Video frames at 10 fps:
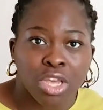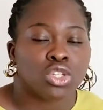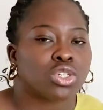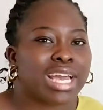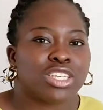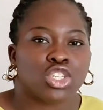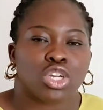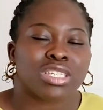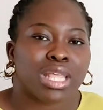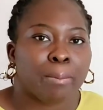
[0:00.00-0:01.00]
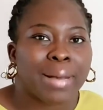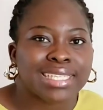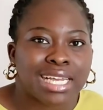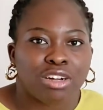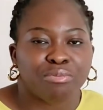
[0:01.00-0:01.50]
so that it's just a
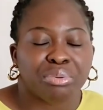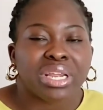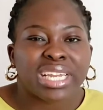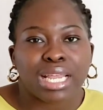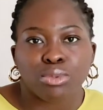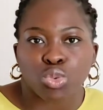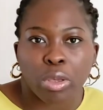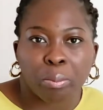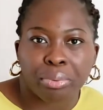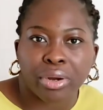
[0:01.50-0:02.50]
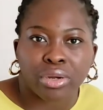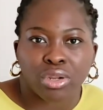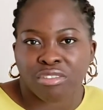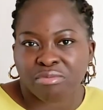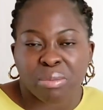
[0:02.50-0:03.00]
matter of bringing them to a boil
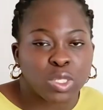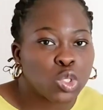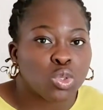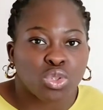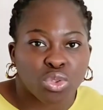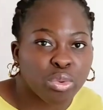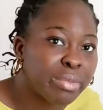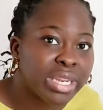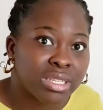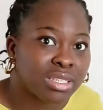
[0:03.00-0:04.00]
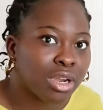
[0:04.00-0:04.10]
of maybe 2 to 3 minutes.